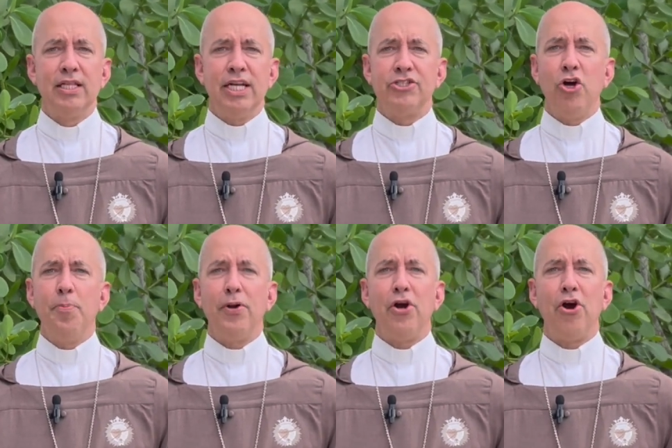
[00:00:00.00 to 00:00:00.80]
let us
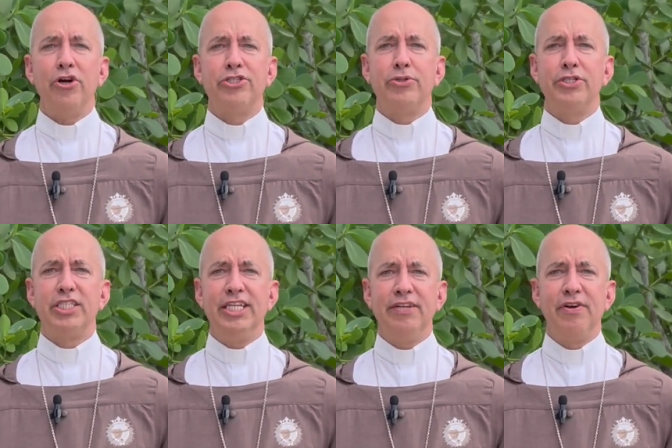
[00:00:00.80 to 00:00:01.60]
open our hearts to
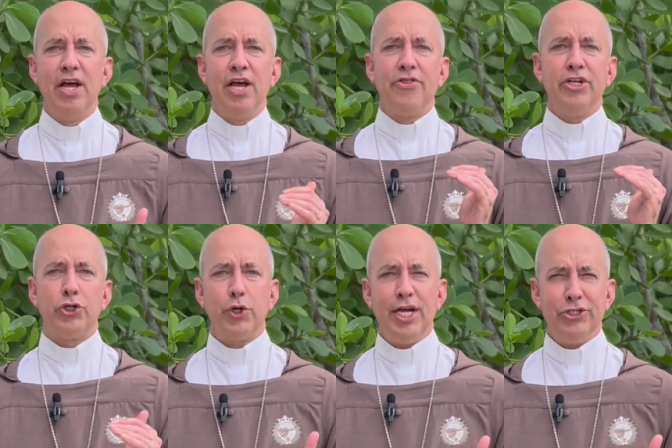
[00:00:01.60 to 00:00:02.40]
receive the
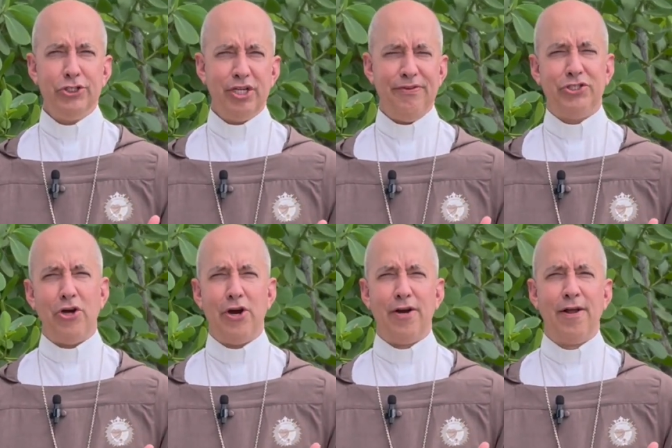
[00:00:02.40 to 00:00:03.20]
treasures of His
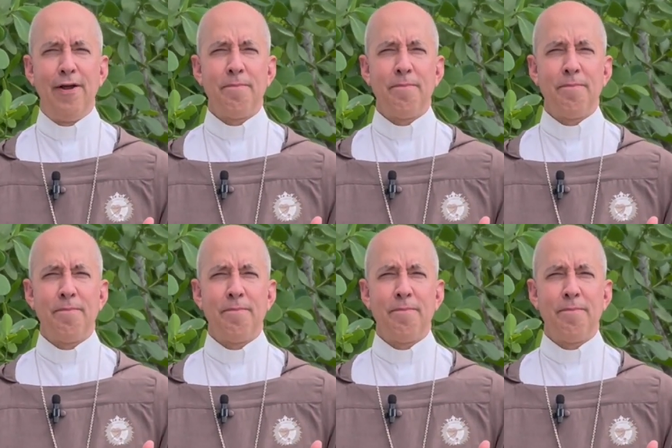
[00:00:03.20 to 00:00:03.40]
heart